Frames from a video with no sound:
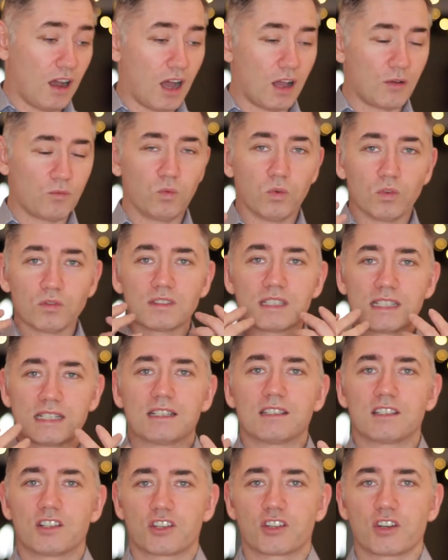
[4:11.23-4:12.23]
I
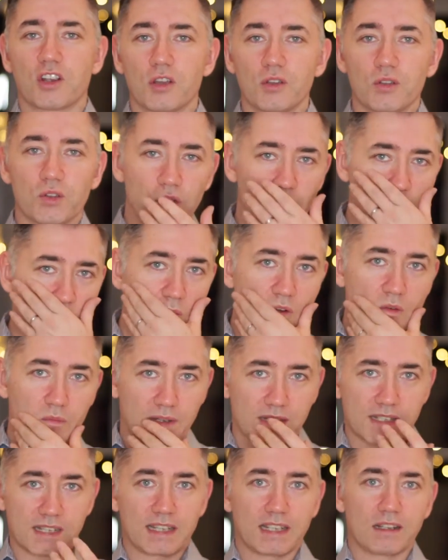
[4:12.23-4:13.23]
wanted to show you what
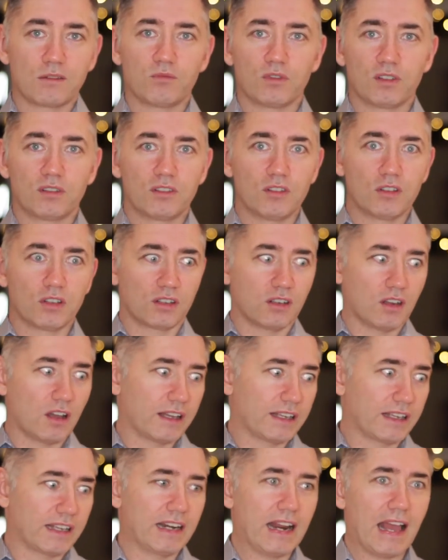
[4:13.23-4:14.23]
my skin would look
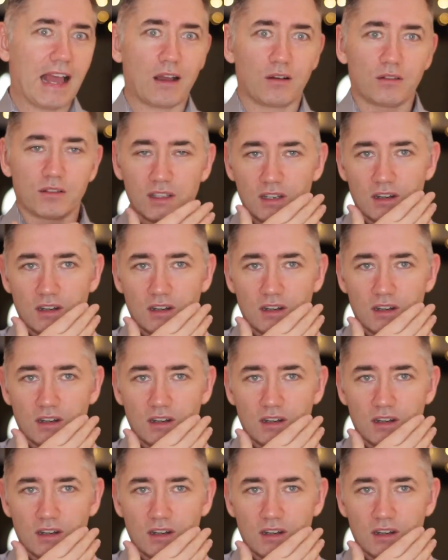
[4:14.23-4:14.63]
like and how,